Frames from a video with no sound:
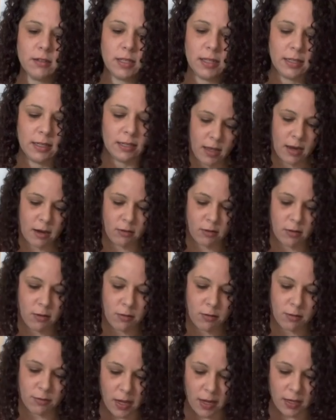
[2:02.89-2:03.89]
Like, I don't
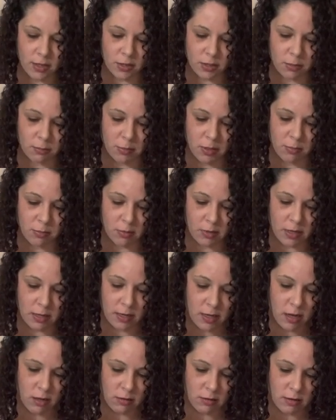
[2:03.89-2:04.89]
know, I guess some people can
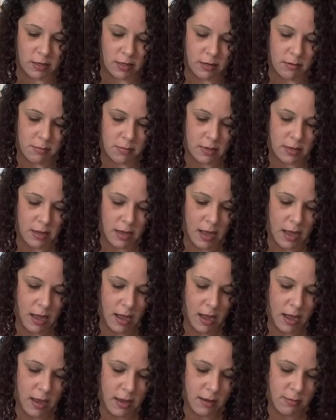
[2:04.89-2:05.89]
tolerate it, but
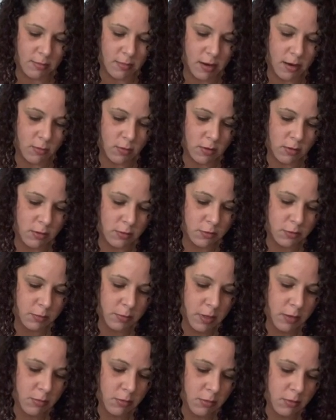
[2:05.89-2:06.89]
I am not one of those
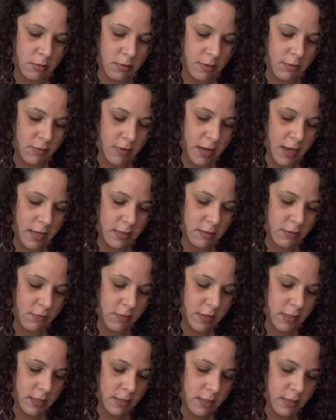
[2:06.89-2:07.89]
people. If it has a
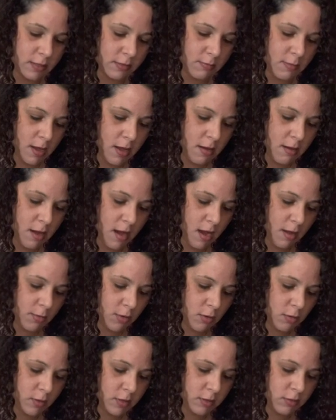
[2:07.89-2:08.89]
funny smell, I'm
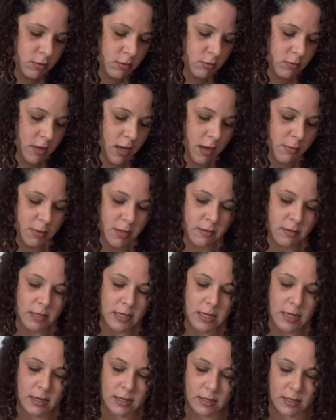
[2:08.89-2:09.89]
going to not be able to
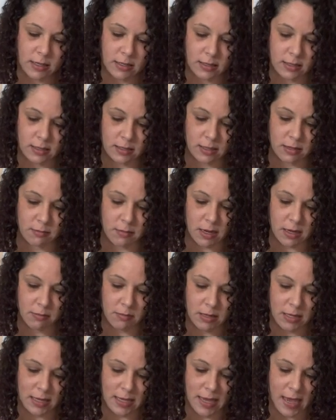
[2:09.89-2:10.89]
eat it because it's gonna make
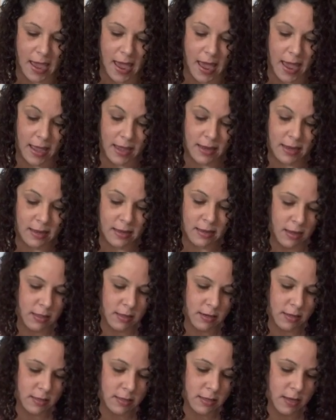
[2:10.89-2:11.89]
me gag, and
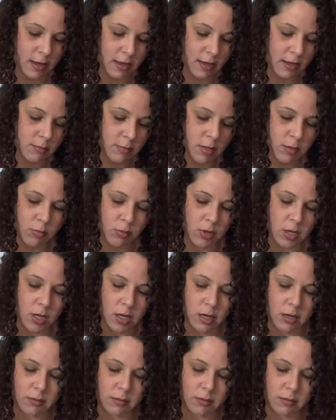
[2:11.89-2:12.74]
then it's not gonna be pretty.